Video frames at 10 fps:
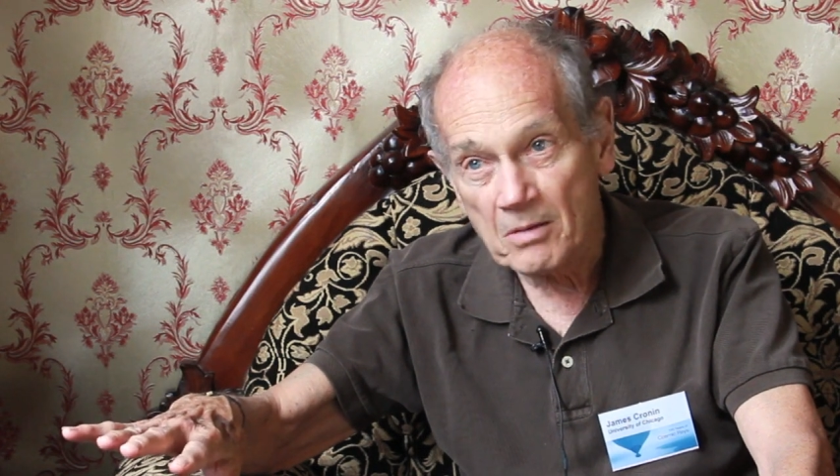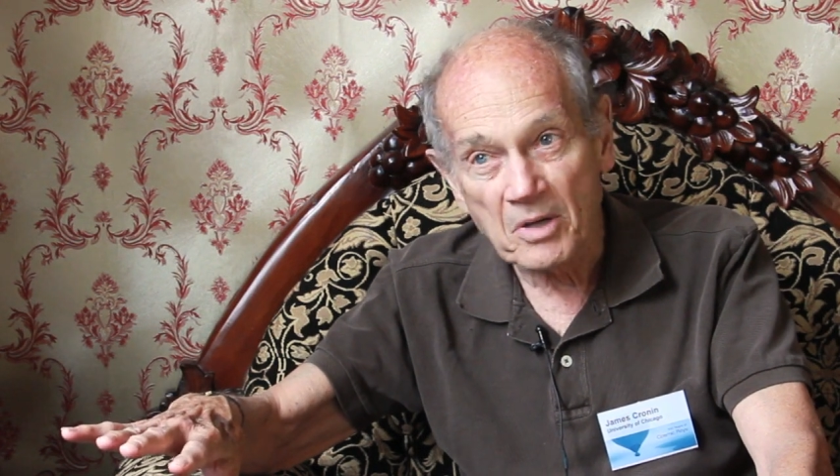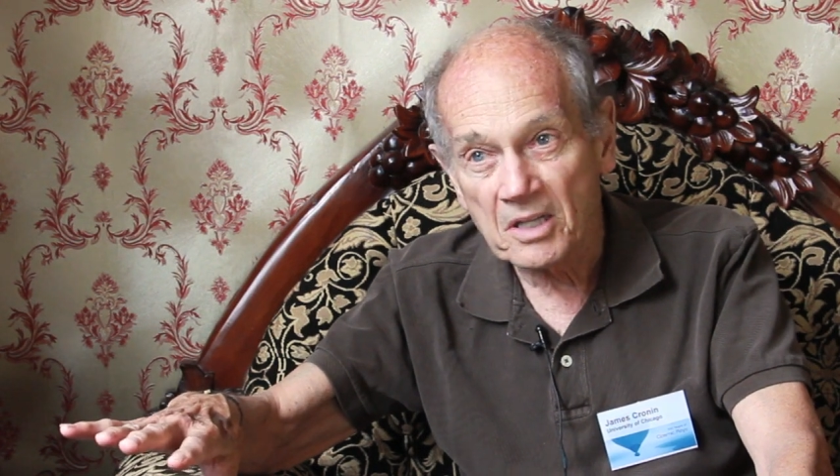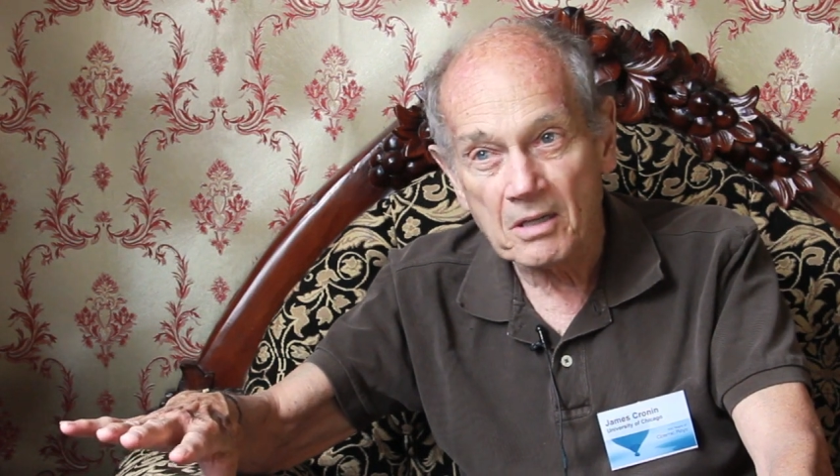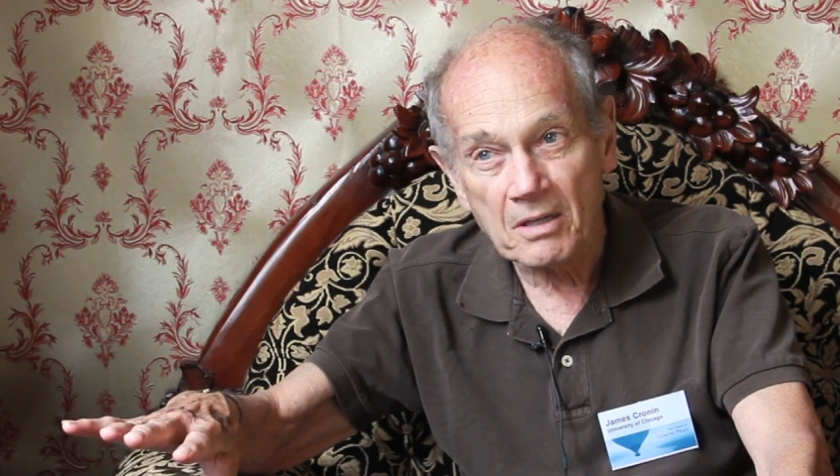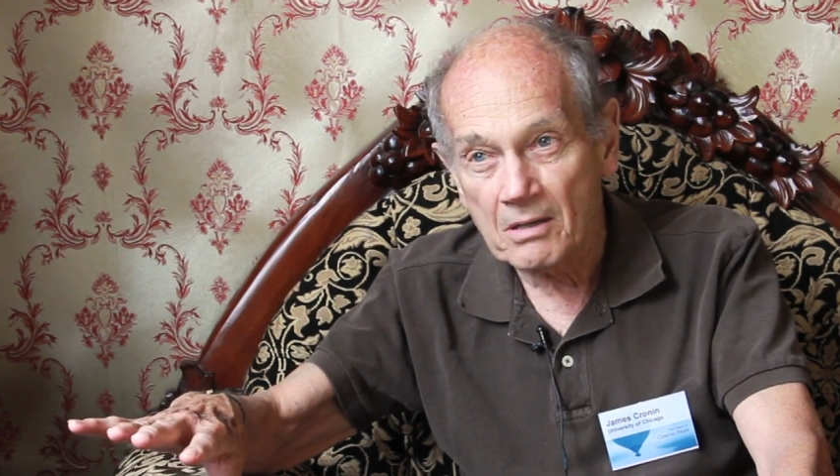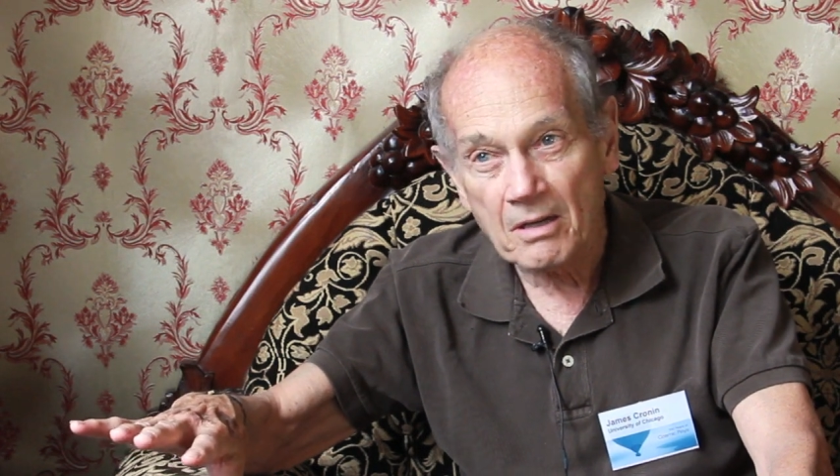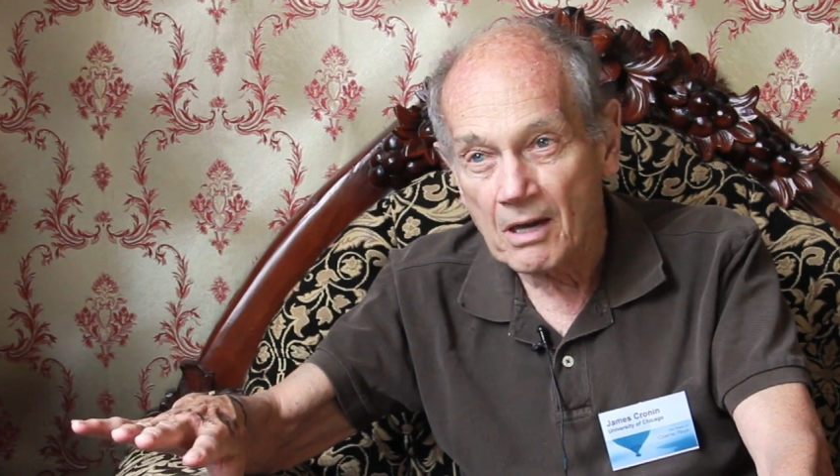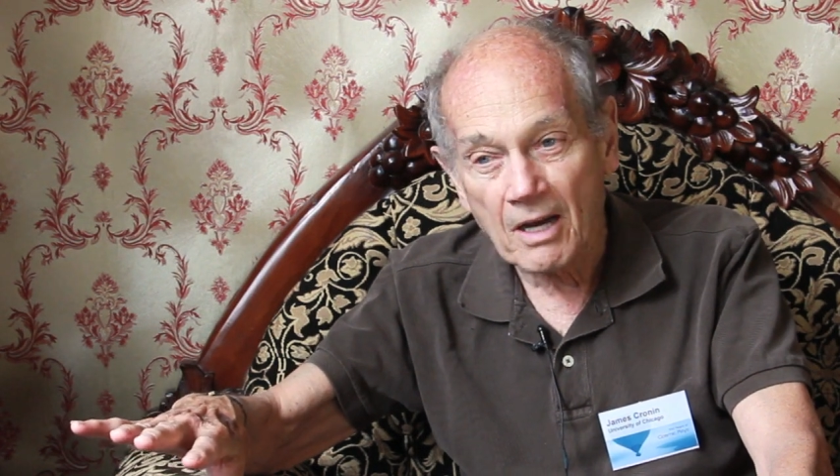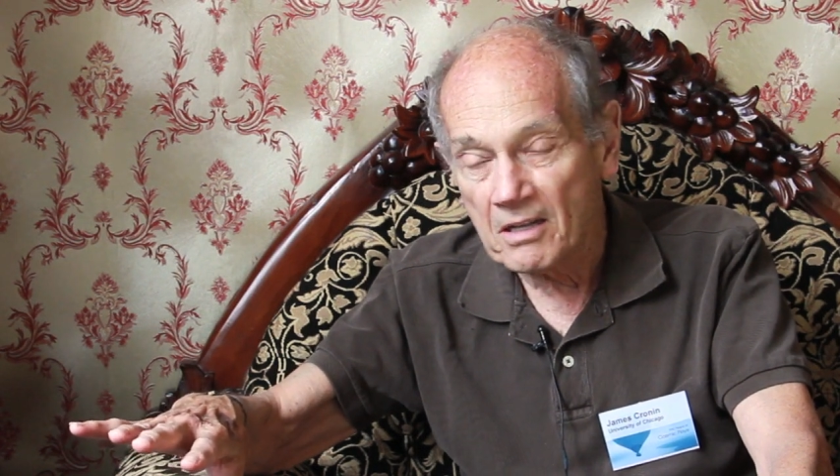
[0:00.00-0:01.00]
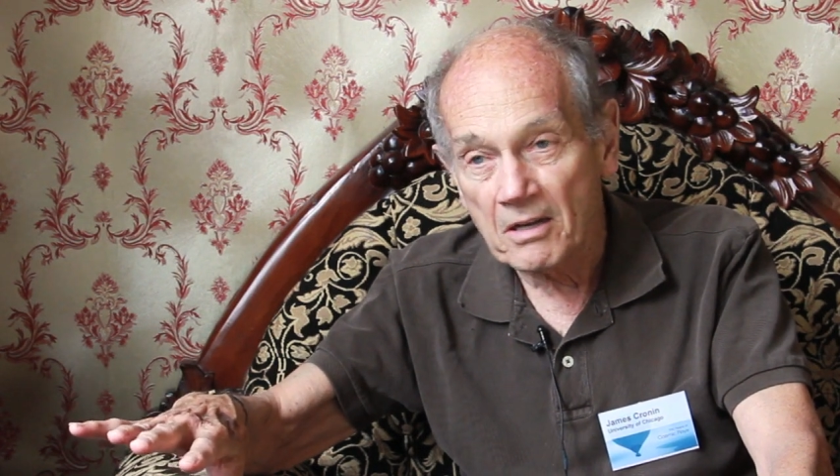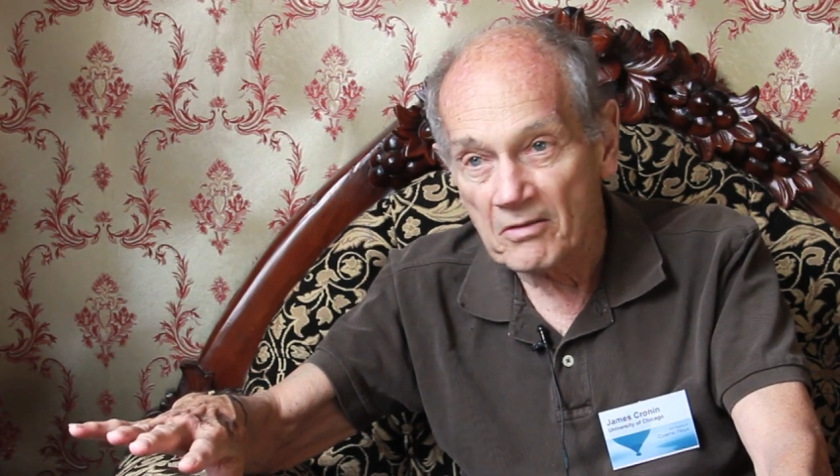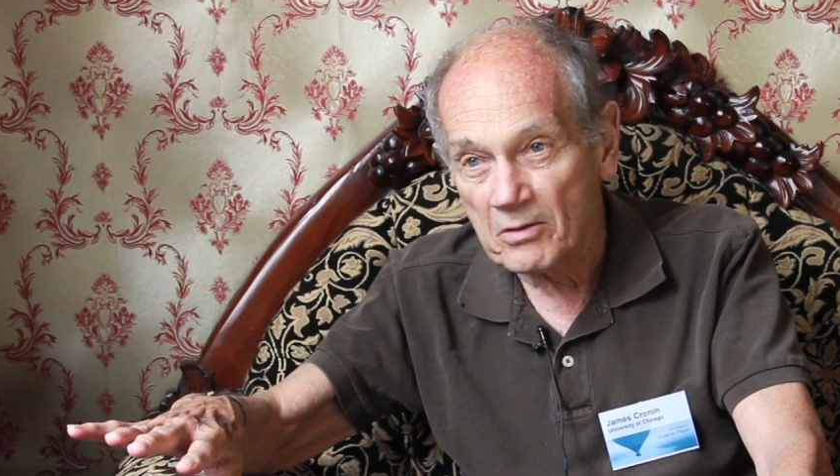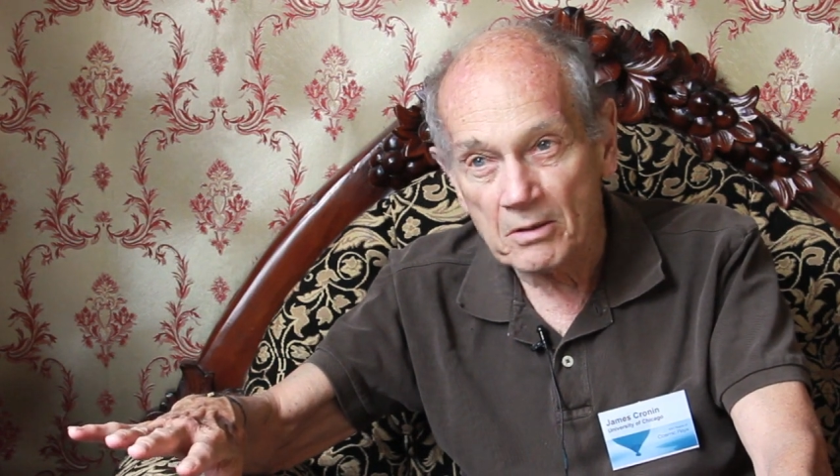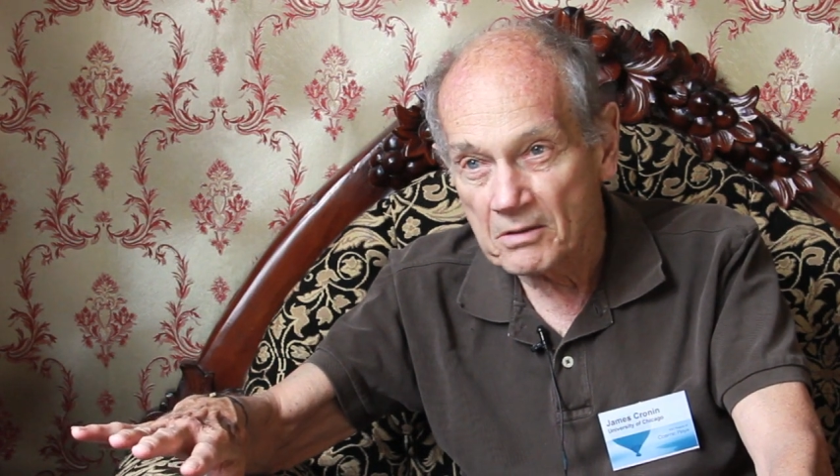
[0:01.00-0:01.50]
But I
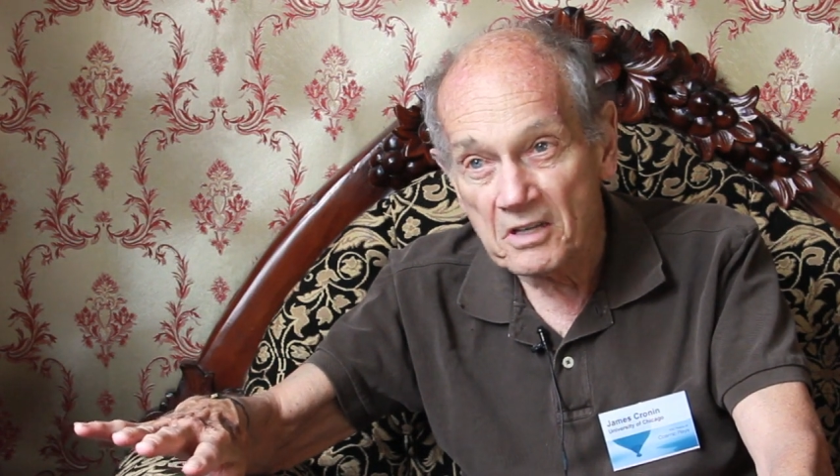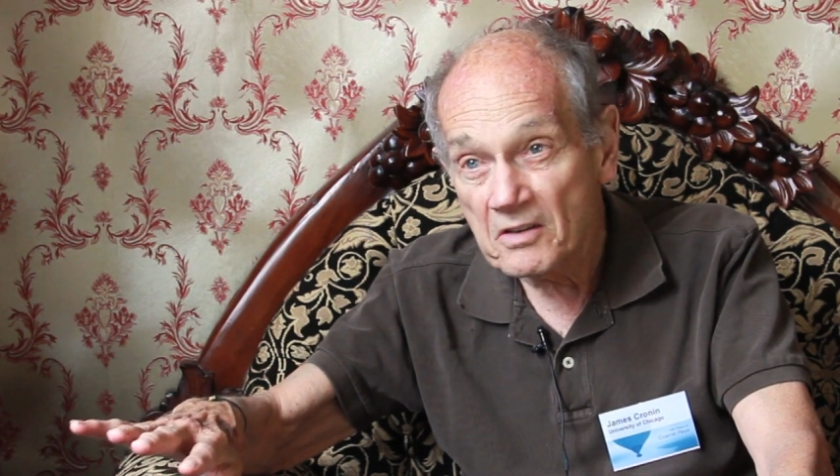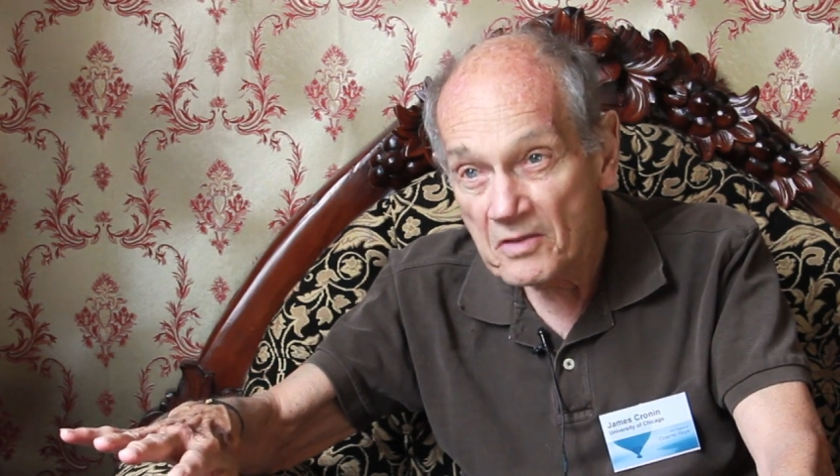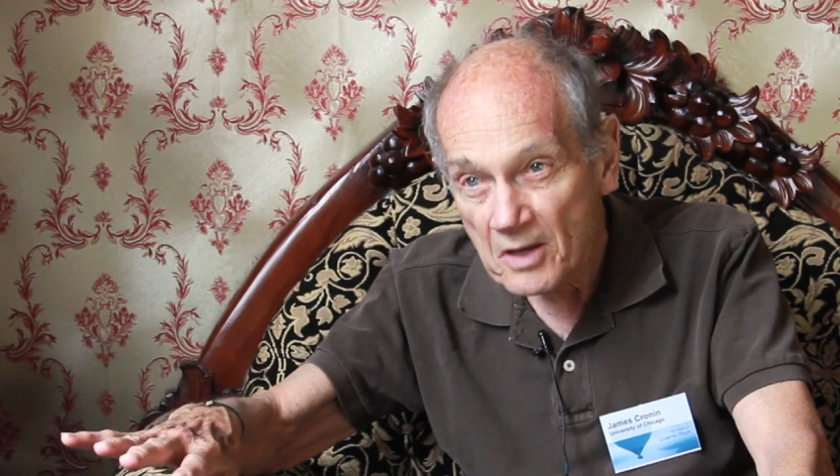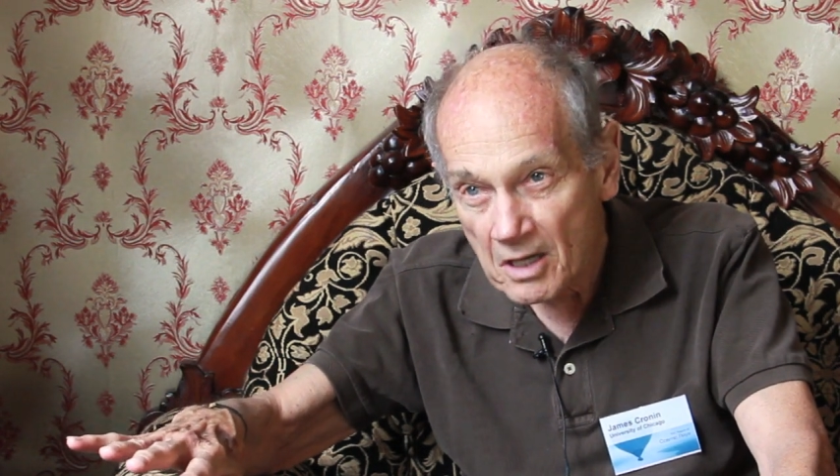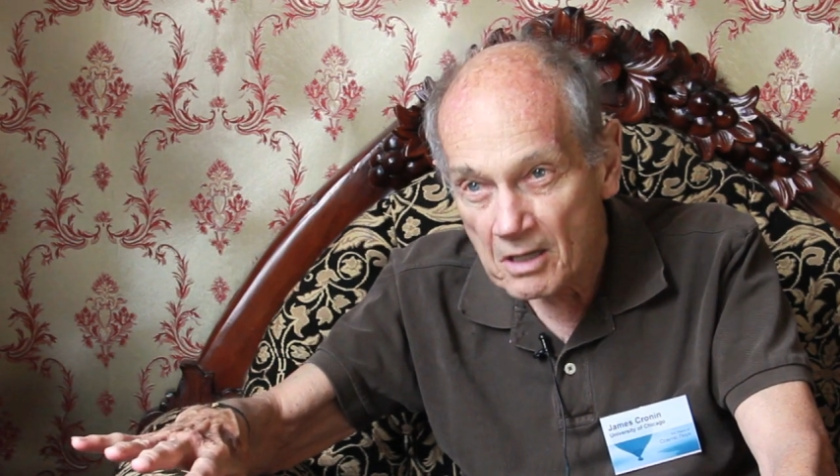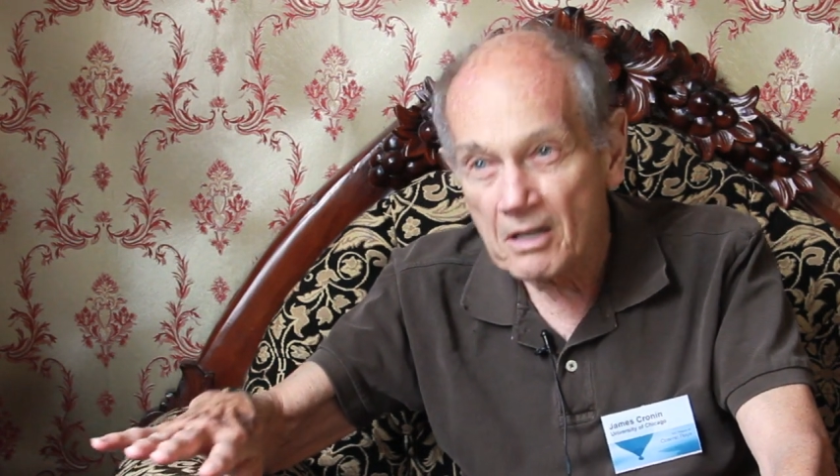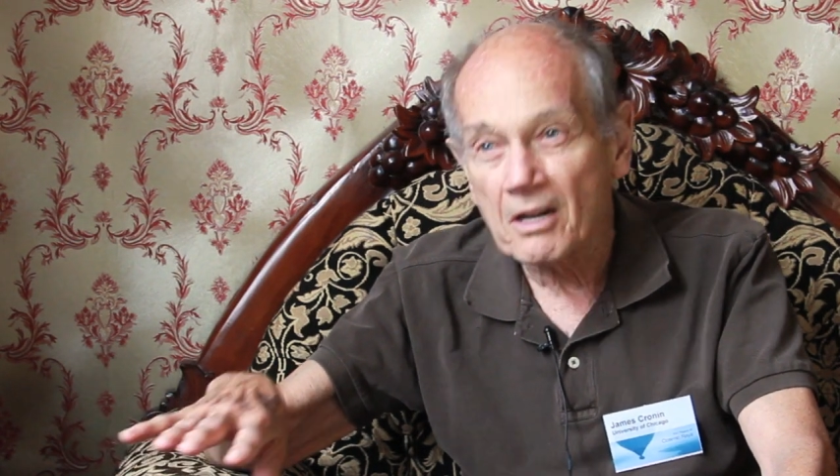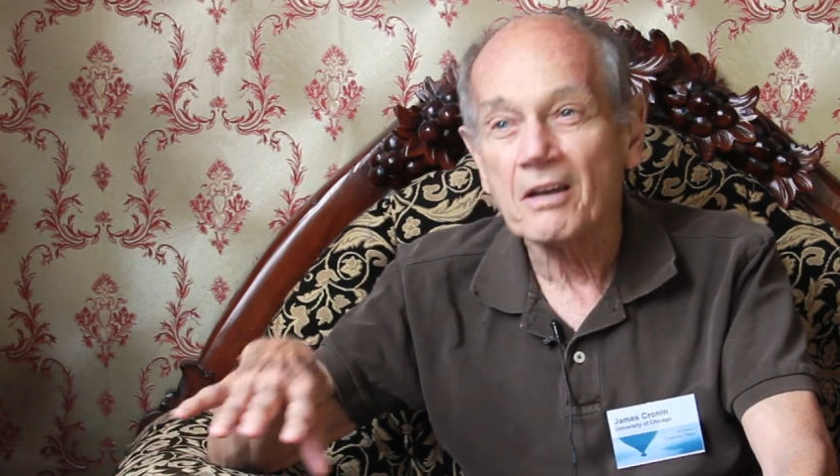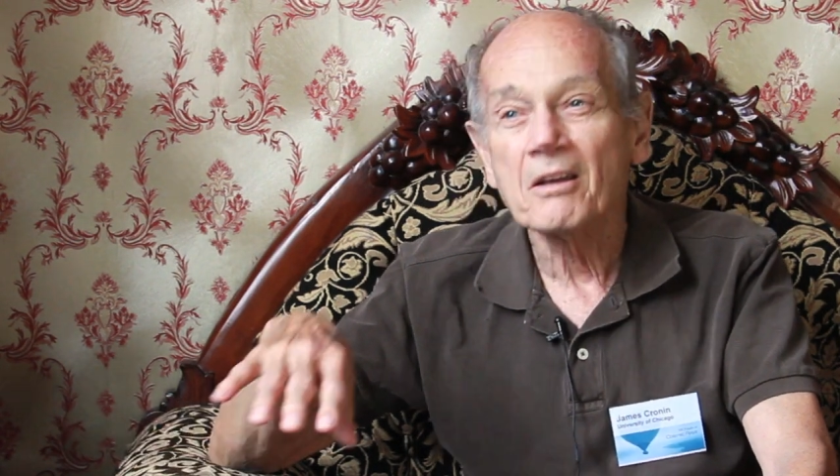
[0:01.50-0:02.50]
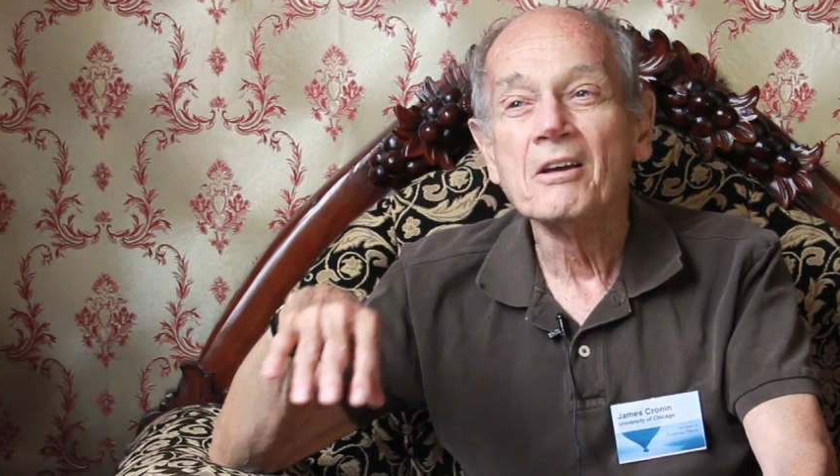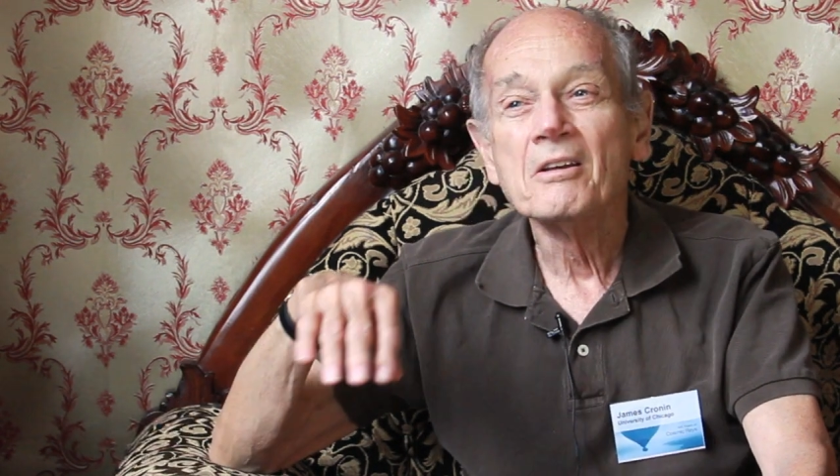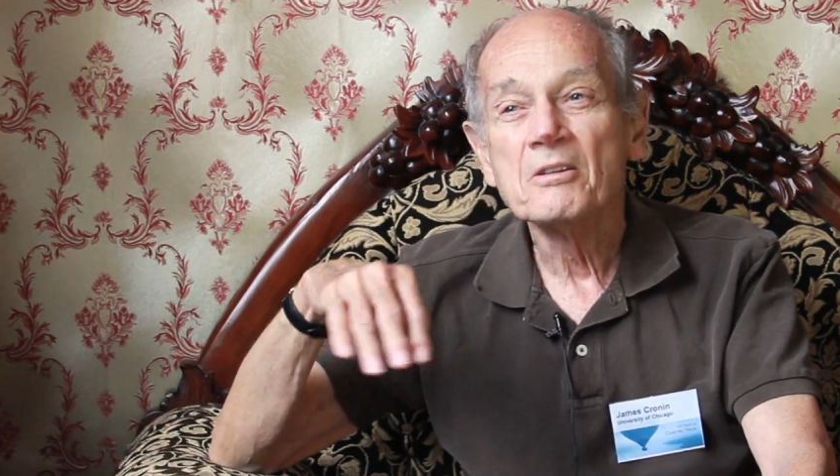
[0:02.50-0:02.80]
never deviated. I